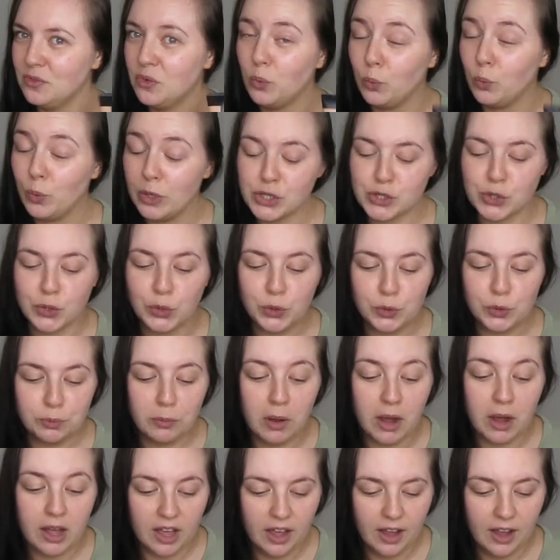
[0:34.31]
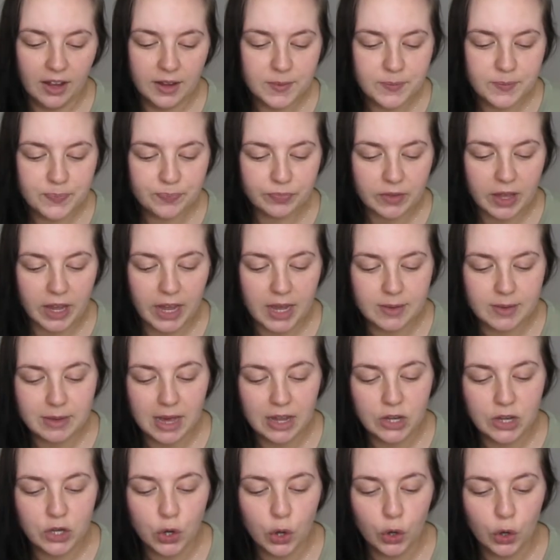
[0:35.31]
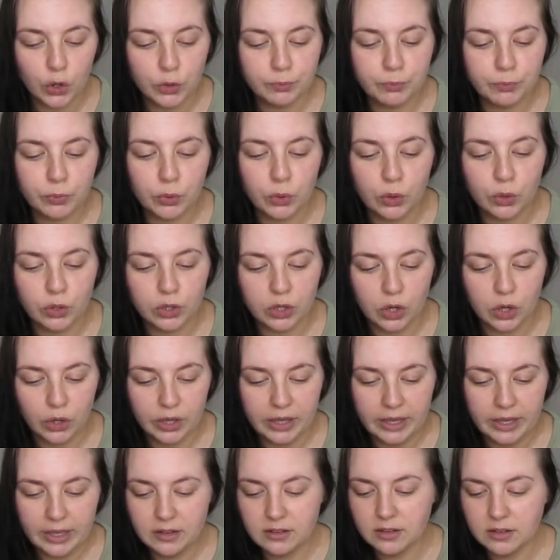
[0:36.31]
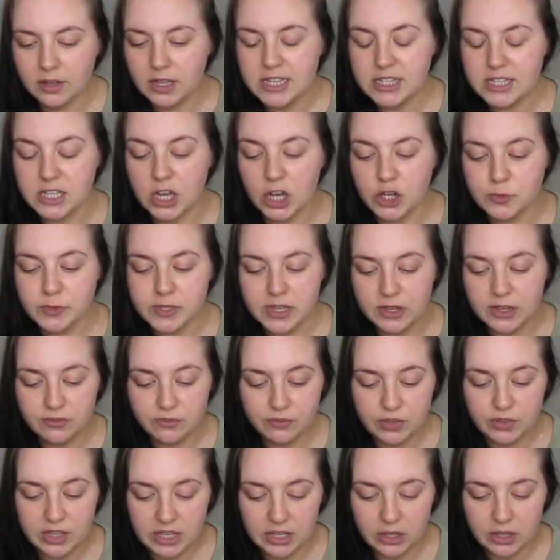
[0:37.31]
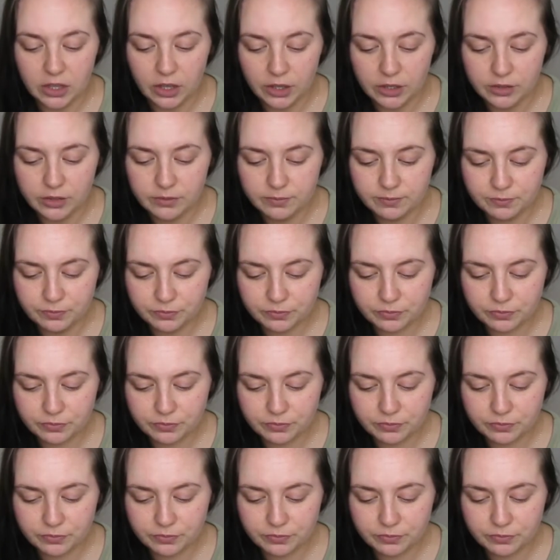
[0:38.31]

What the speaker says: which caught my eye, and non-pore clogging. It's 100% vegan.